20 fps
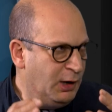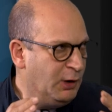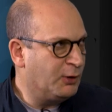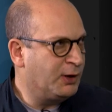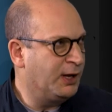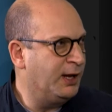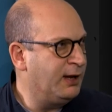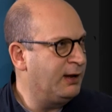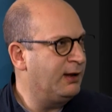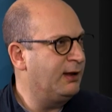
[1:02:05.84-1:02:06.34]

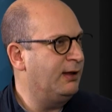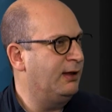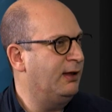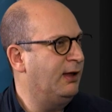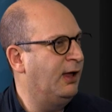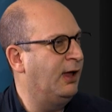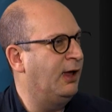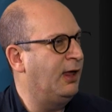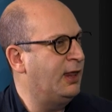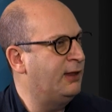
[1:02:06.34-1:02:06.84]
Looking
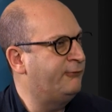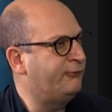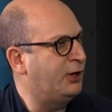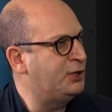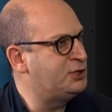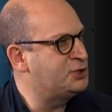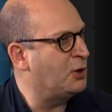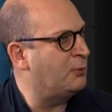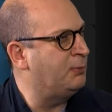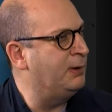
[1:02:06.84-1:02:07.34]
at the very
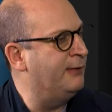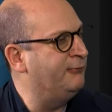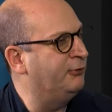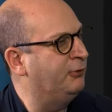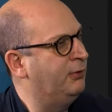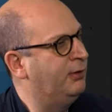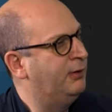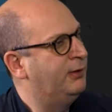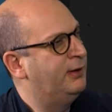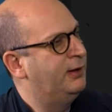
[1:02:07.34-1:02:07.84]
top
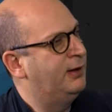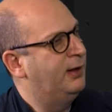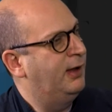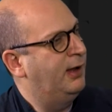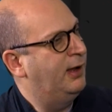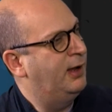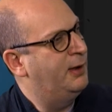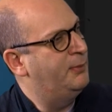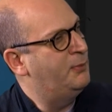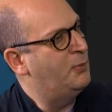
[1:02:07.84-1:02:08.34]
level,
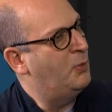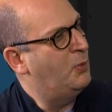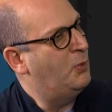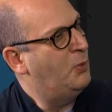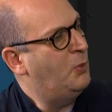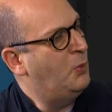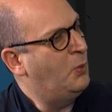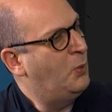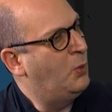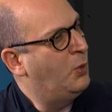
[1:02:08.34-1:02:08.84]

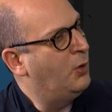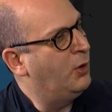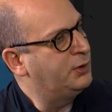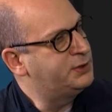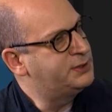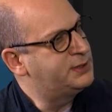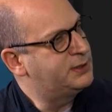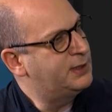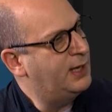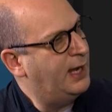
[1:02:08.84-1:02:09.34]

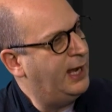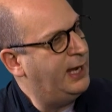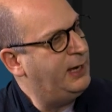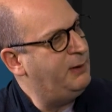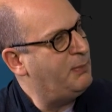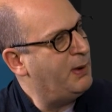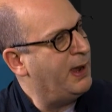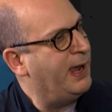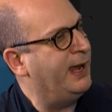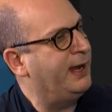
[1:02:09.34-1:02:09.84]
what
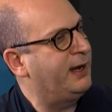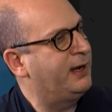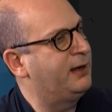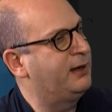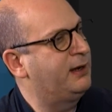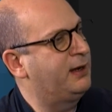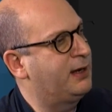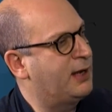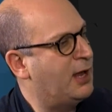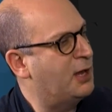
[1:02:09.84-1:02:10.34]
APAC
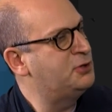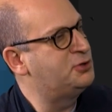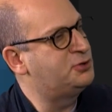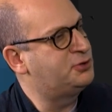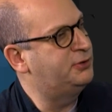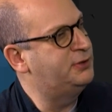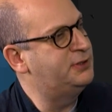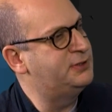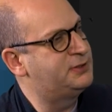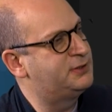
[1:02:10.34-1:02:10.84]

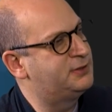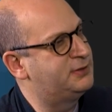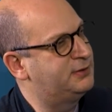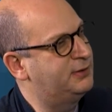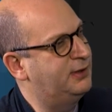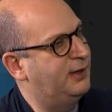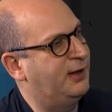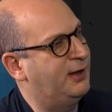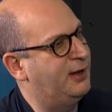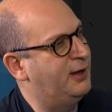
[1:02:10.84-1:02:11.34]
countries
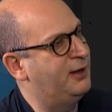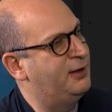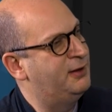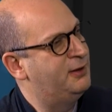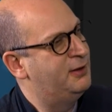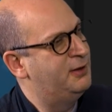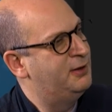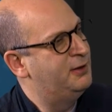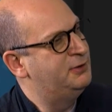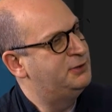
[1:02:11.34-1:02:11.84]

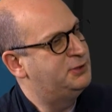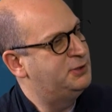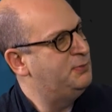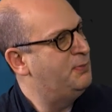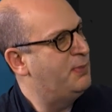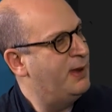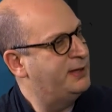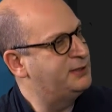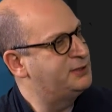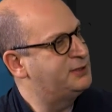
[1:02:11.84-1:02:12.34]
do
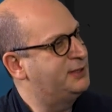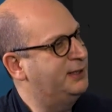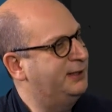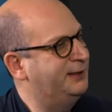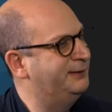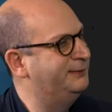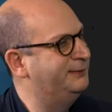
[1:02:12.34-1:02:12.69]
best?